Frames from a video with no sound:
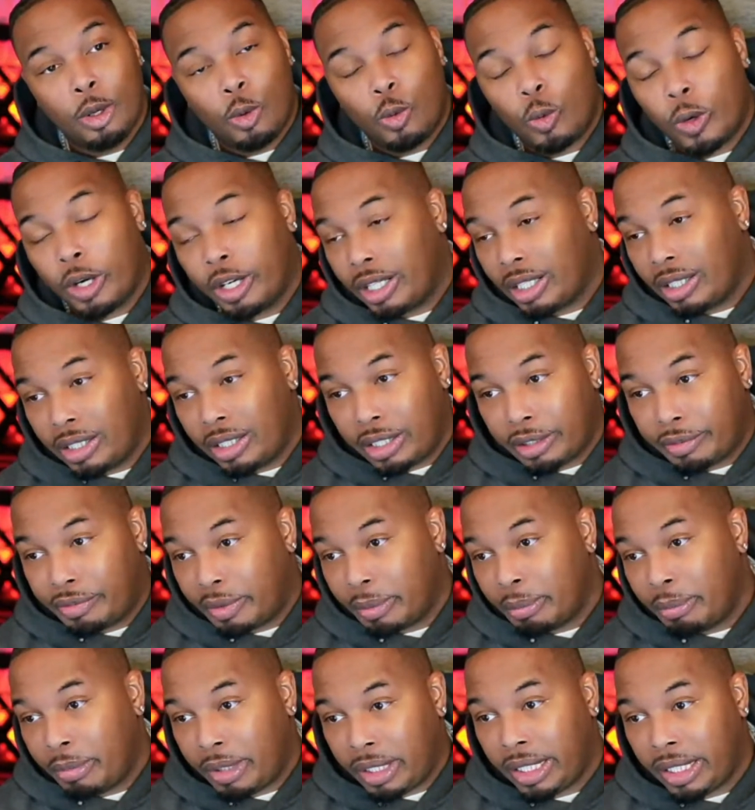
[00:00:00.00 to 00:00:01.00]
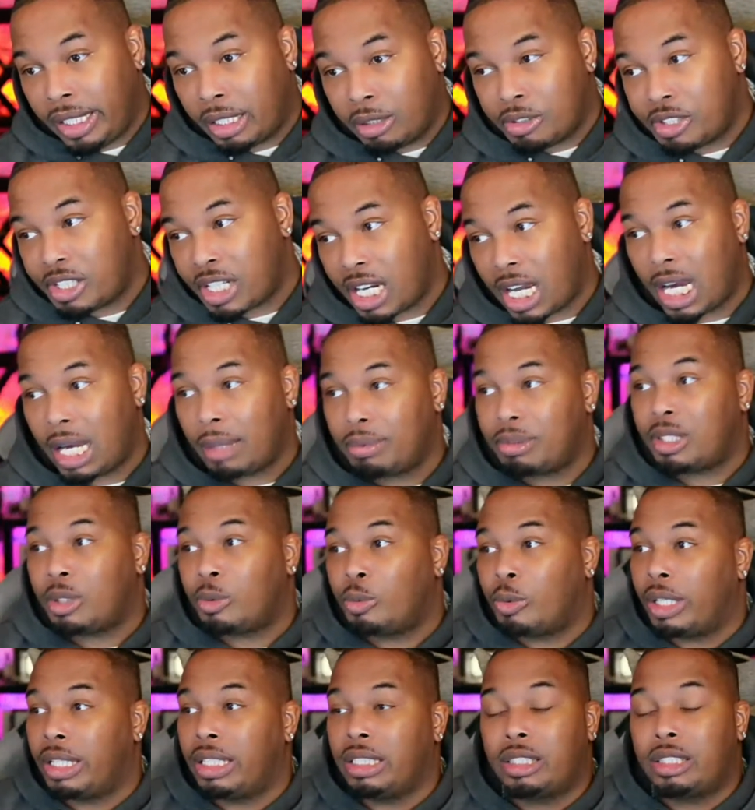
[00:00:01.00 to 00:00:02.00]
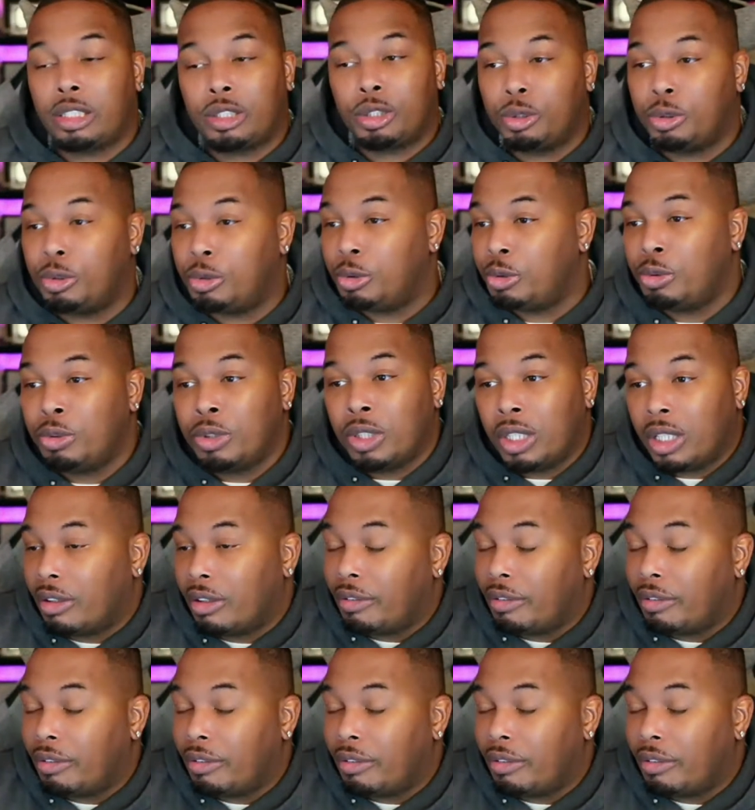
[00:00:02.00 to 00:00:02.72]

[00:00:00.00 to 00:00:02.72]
working different menial jobs to running 2